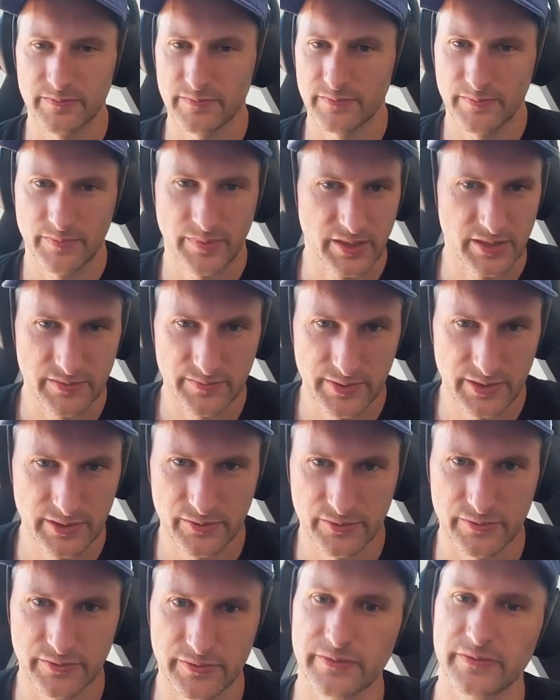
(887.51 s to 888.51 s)
buy
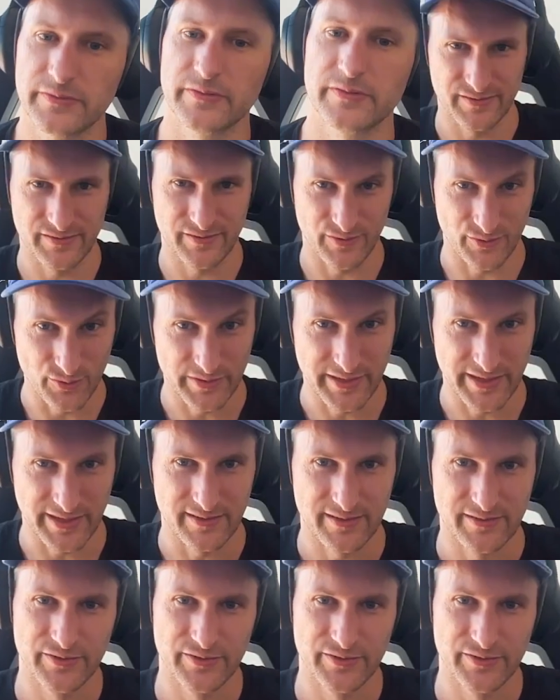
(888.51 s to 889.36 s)
Bitcoin local.